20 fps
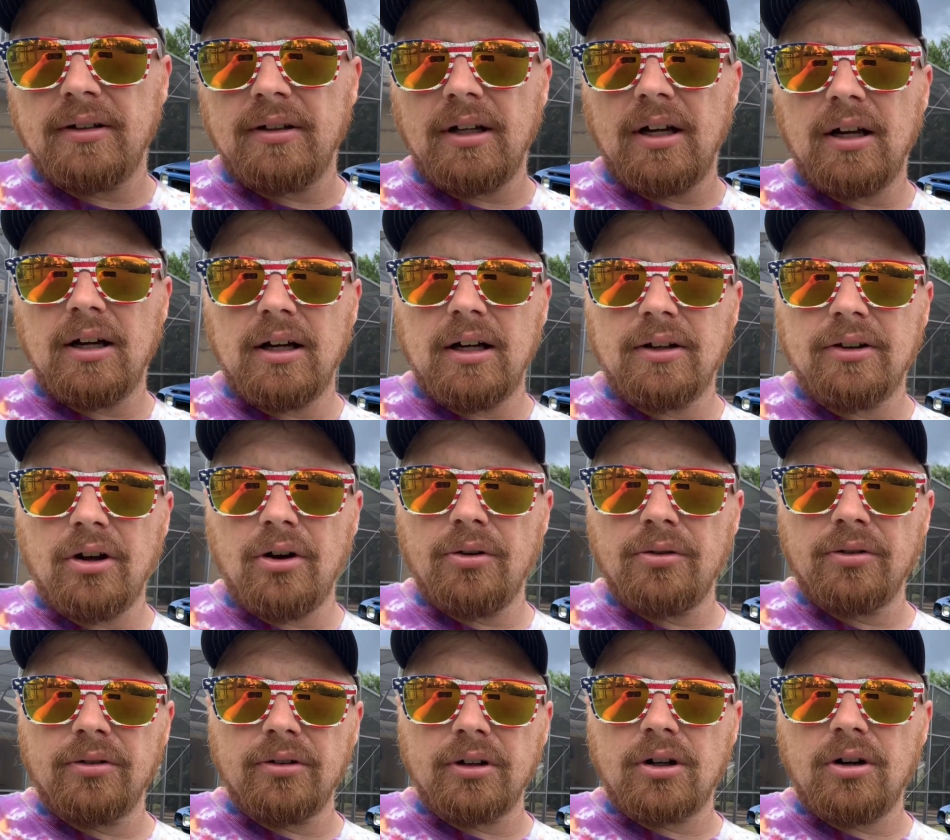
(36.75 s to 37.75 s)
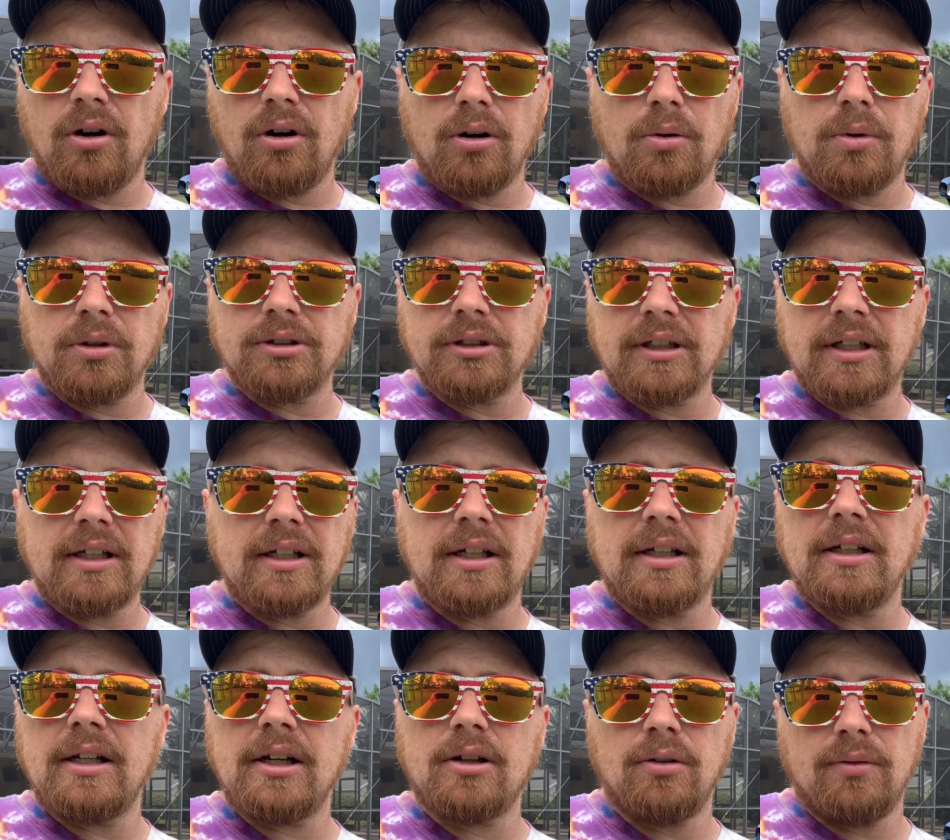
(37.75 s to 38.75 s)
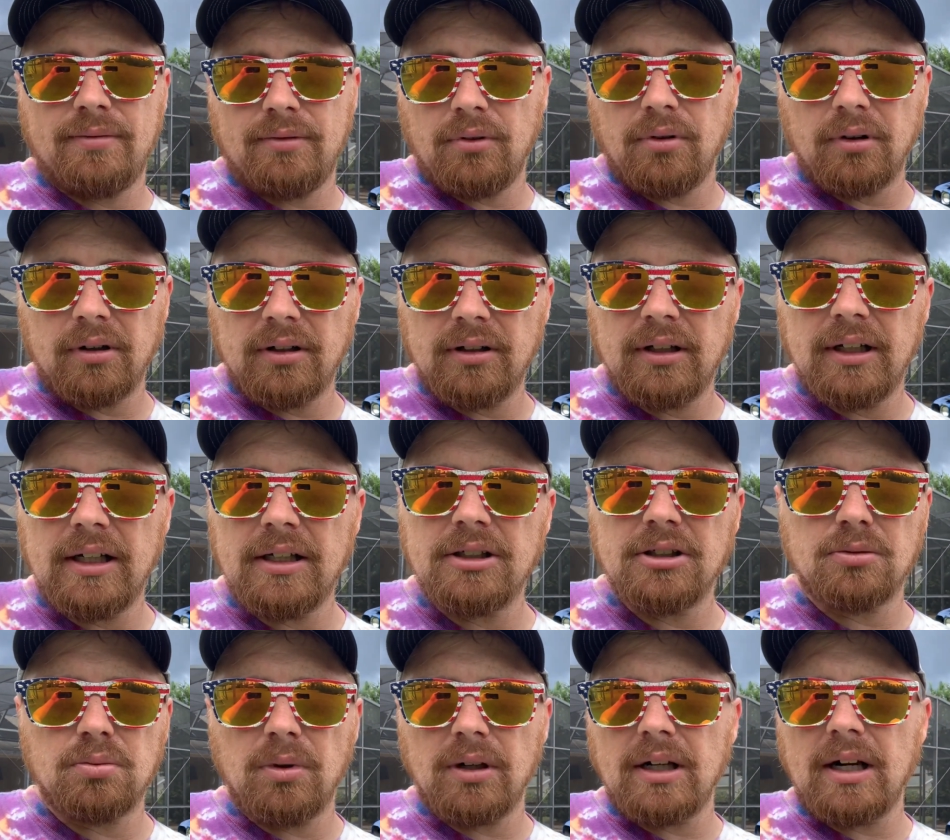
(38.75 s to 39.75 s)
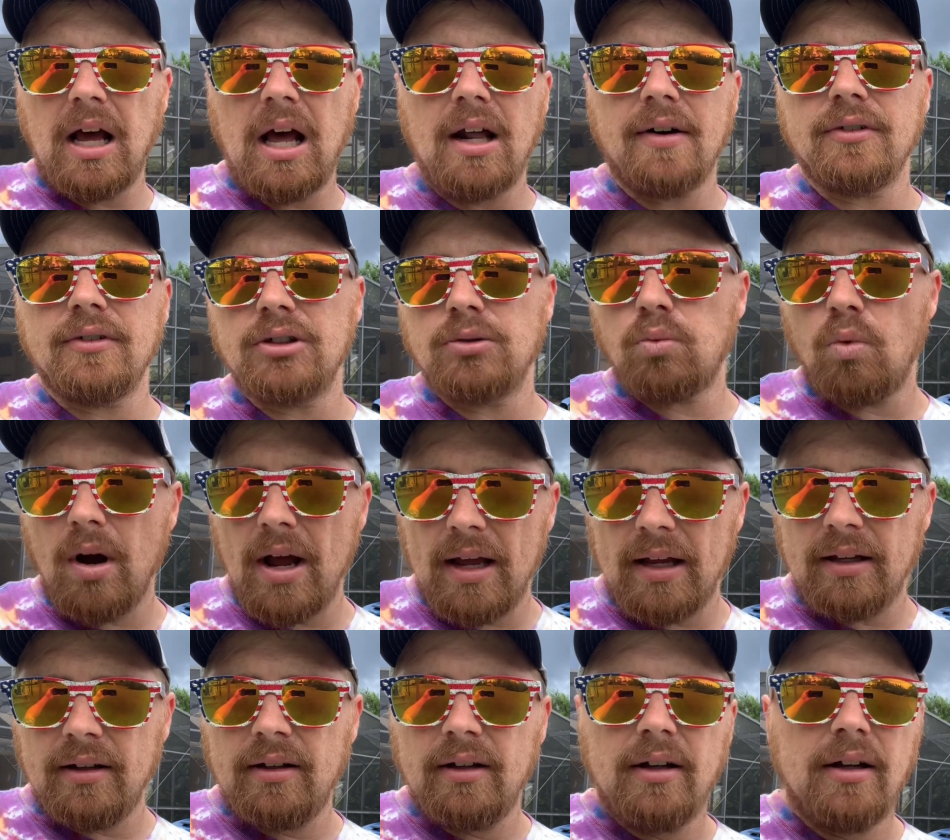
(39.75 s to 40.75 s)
The owner of the car wasn't getting a nickel for it. He just wanted it out of his way.